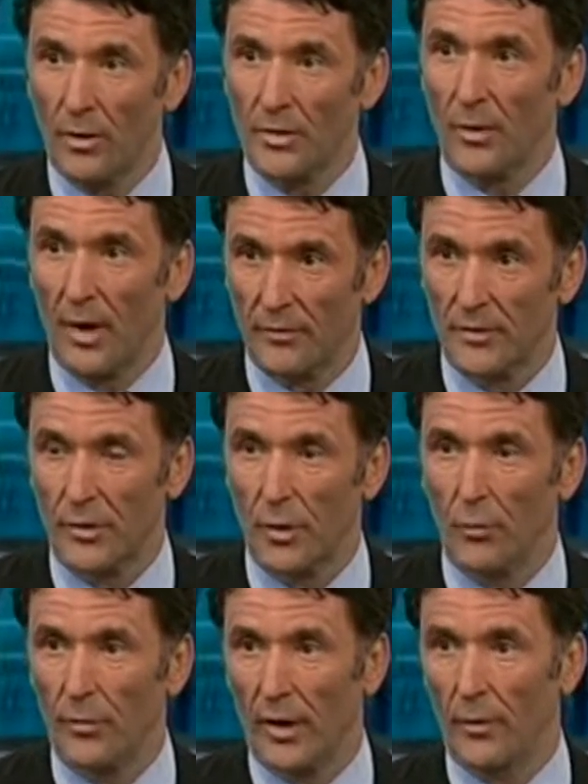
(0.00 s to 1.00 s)
also have to
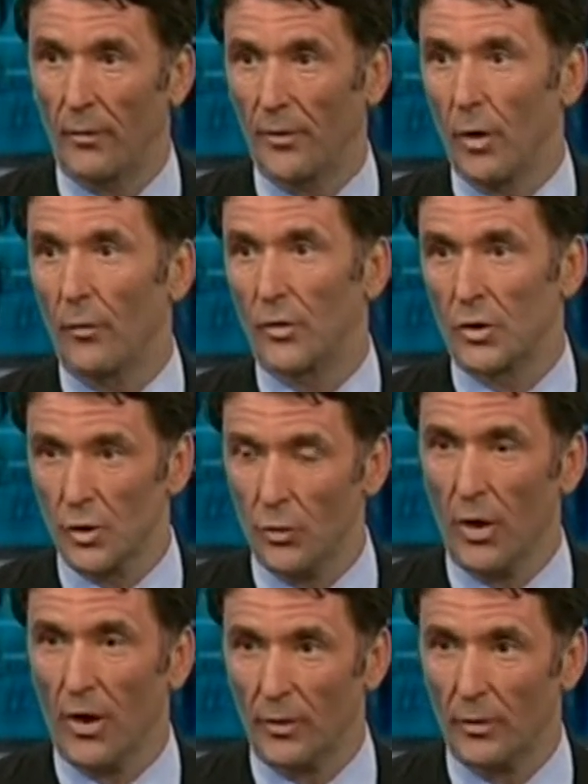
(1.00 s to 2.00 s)
note that the over
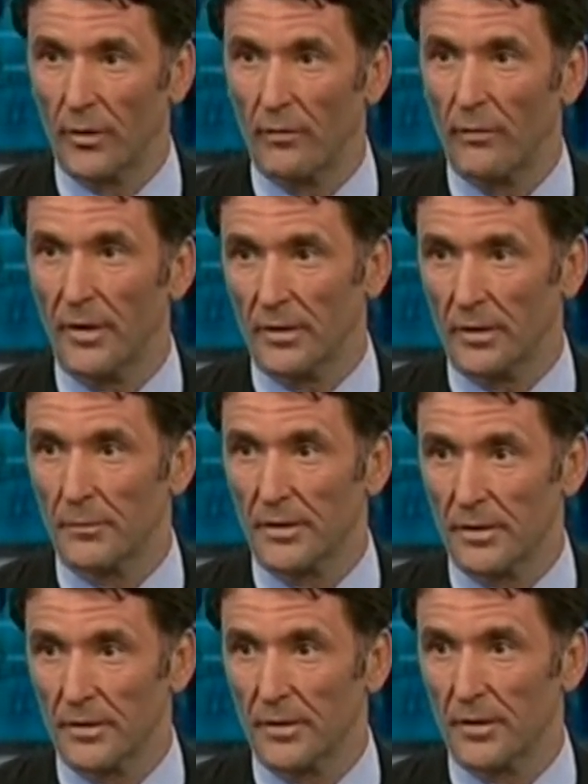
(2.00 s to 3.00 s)
200
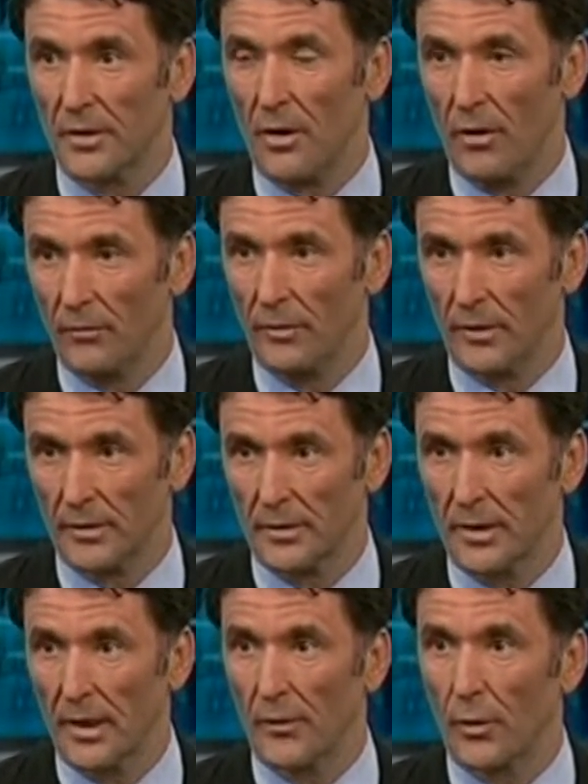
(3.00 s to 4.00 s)
victims in this
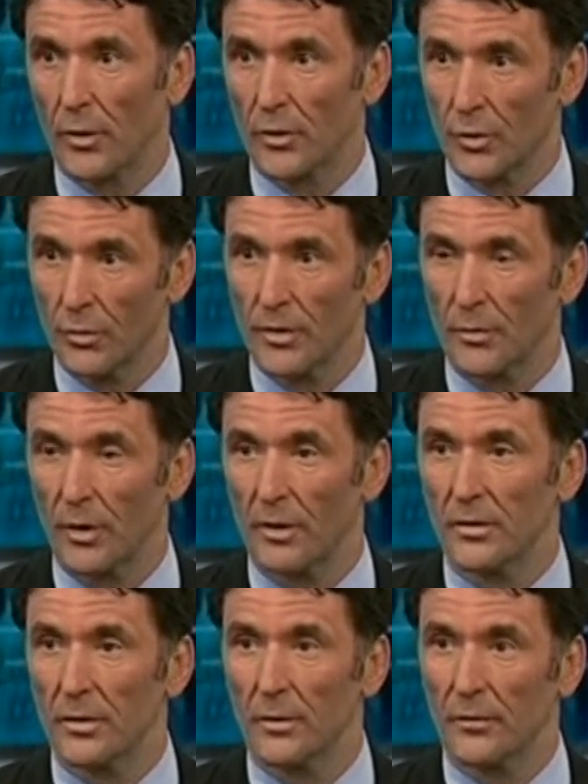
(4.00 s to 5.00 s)
conflict, there are 2
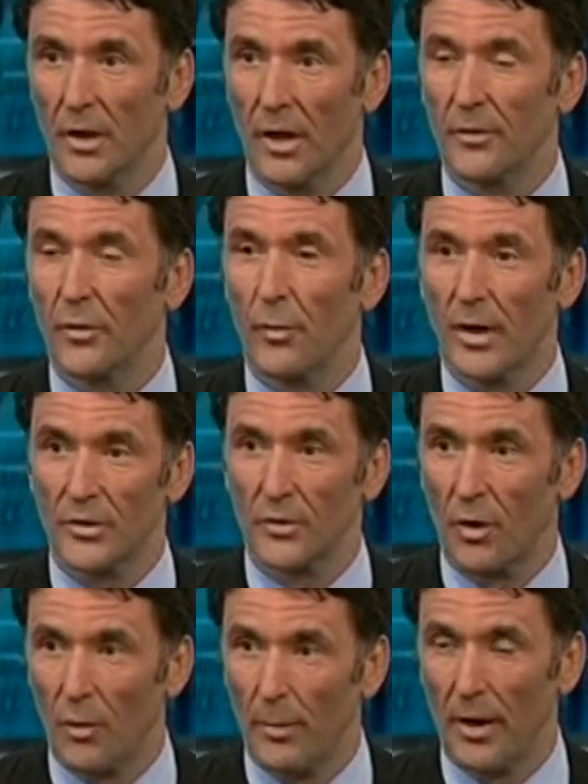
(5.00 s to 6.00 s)
Israelis who have died. The rest
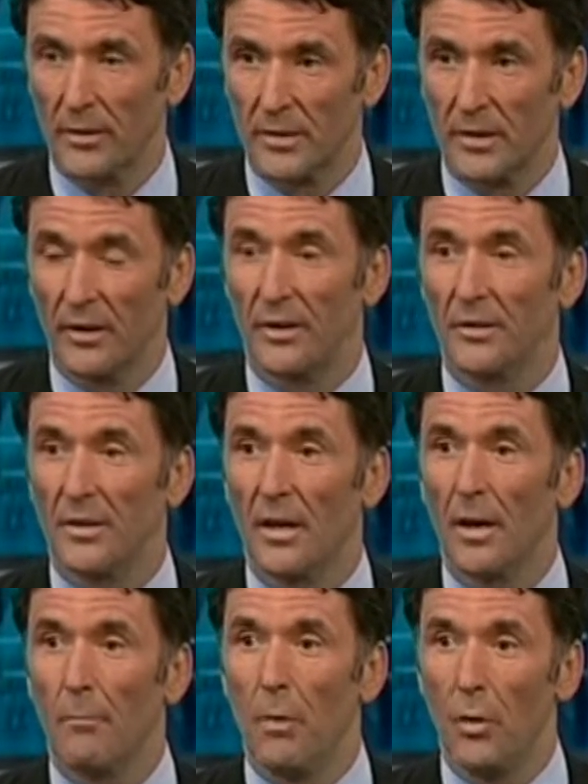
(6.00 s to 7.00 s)
are all Palestinians,
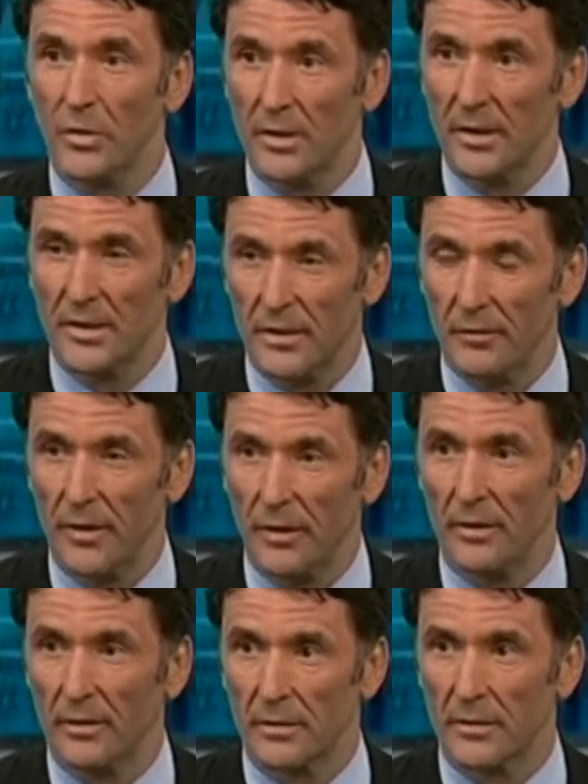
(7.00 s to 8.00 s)
mostly
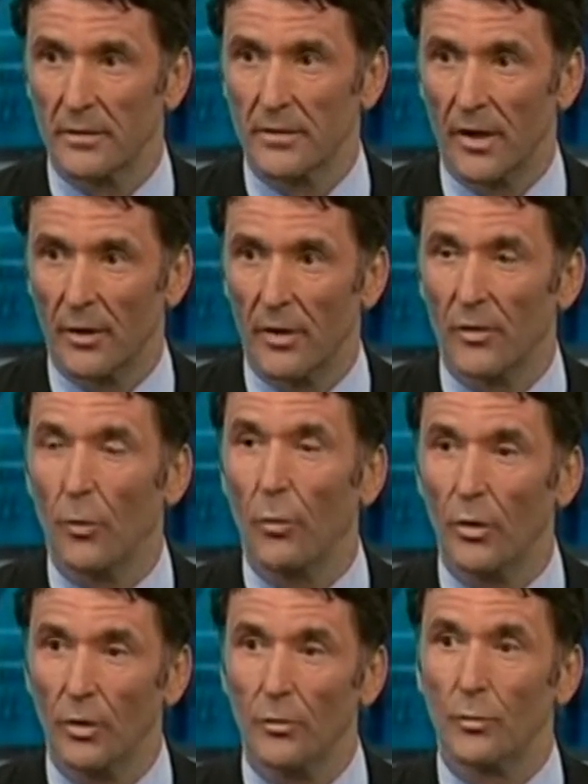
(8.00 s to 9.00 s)
civilians, Terry. The
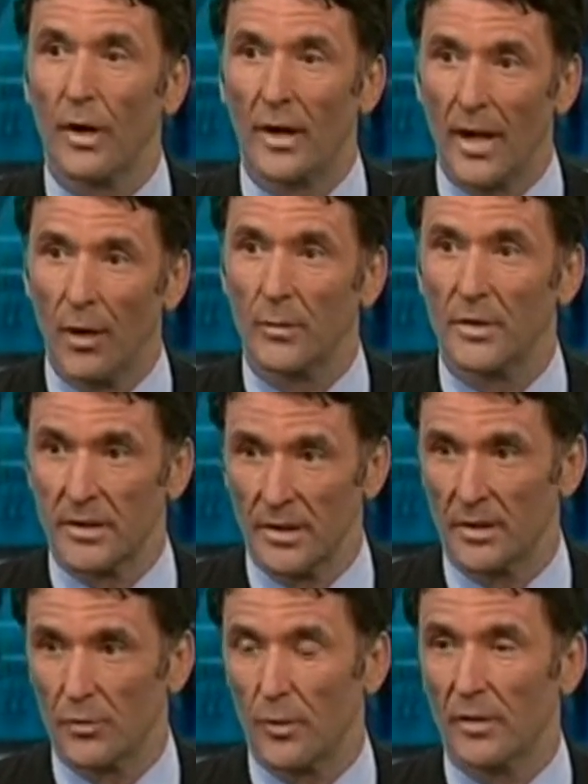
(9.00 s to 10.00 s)
world right now is
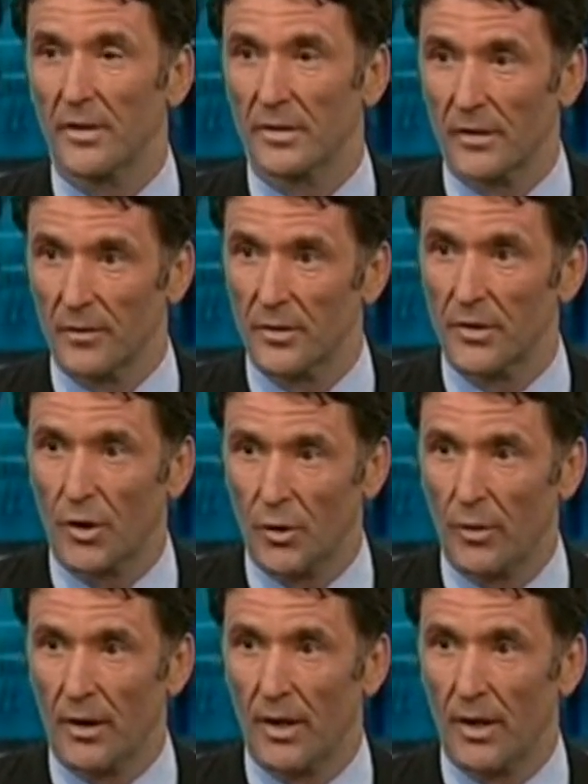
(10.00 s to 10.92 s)
seized with this at the Security